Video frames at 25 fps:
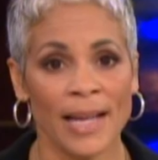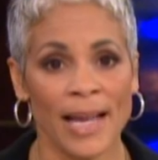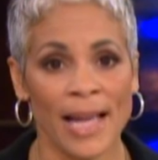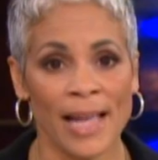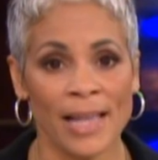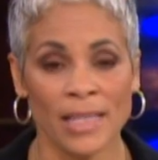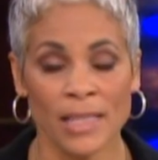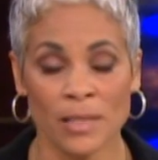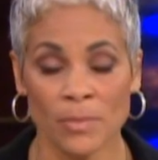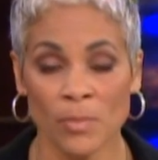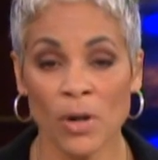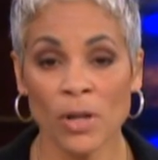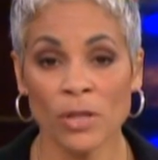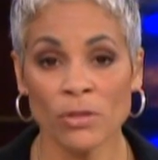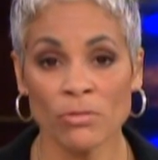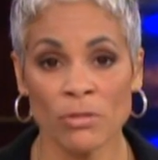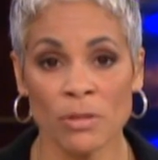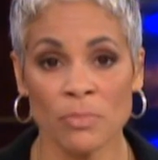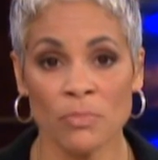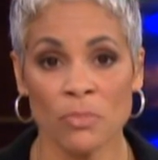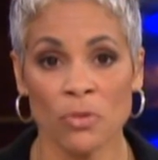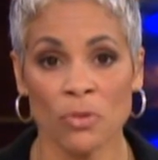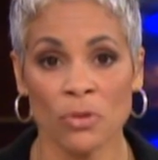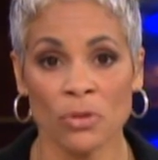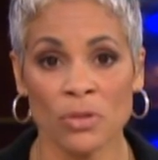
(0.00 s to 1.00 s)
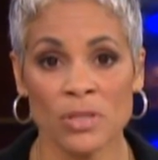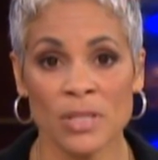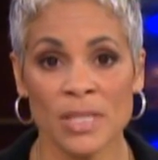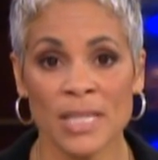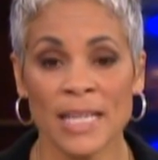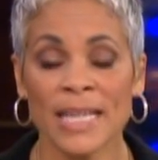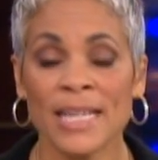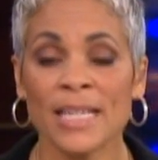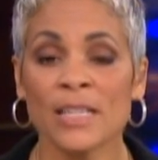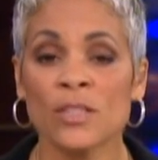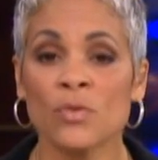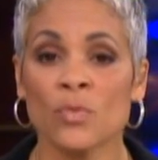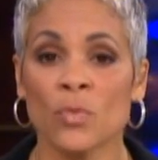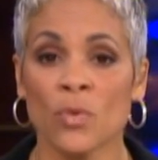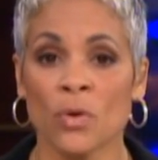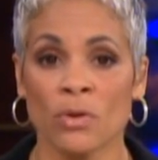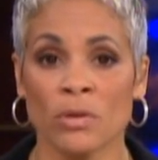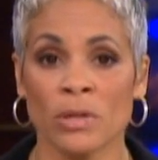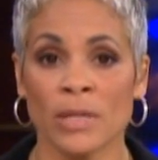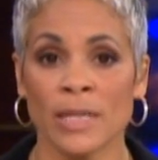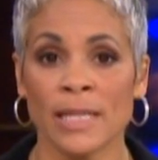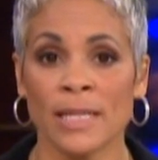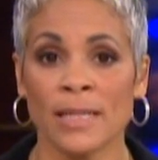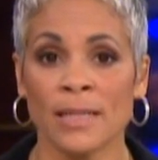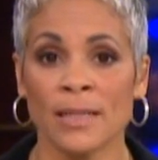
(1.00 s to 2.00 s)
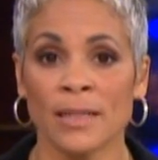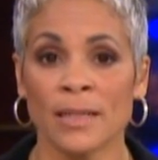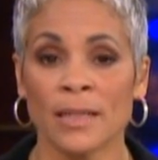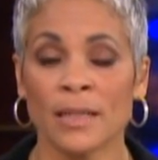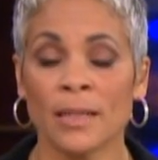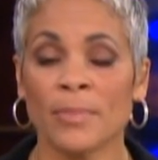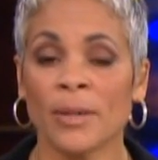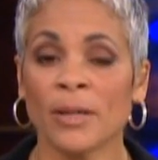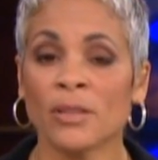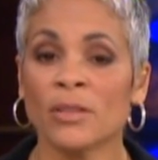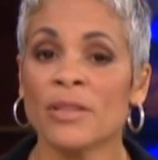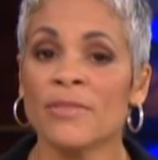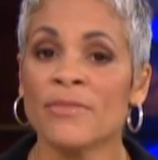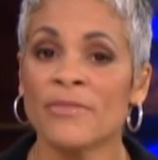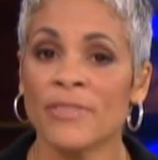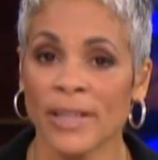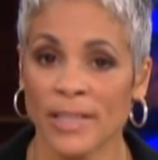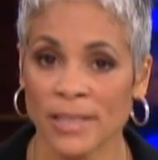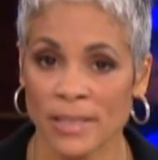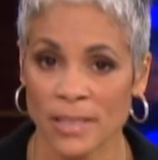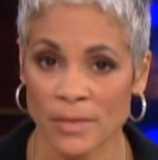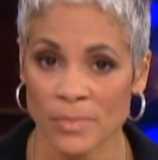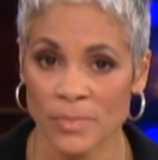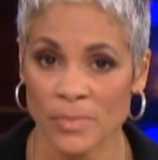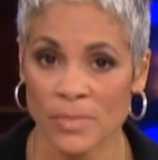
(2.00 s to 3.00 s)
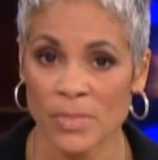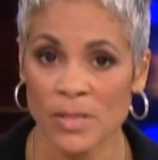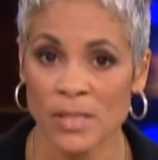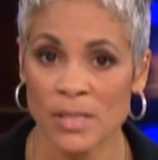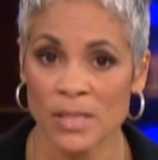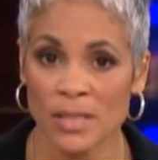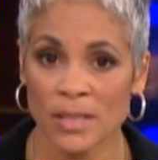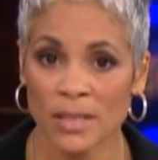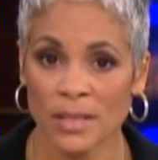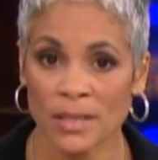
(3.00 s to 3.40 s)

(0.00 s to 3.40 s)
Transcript: Allen Martin reports he is worried about the victims.